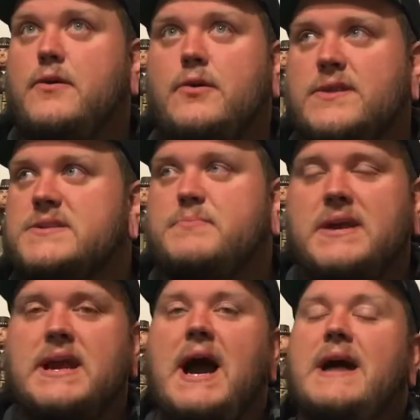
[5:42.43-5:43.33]
oh, this
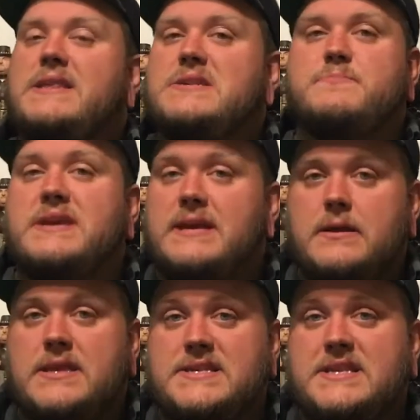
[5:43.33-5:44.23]
big god,
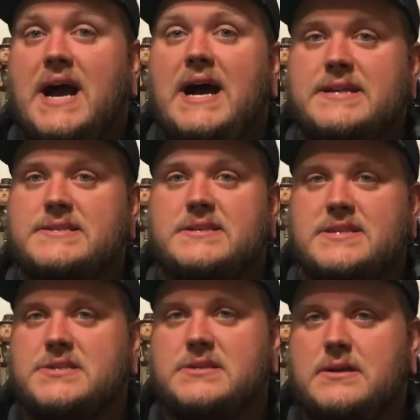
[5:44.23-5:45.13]
these gods in
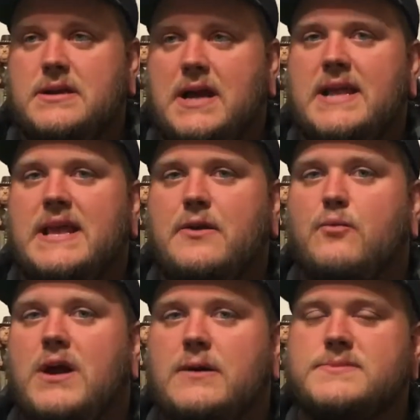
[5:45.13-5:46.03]
this godlike
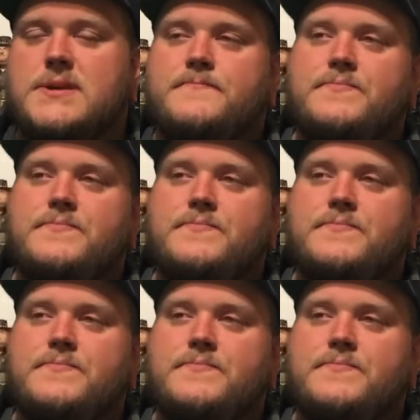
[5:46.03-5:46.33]
realms.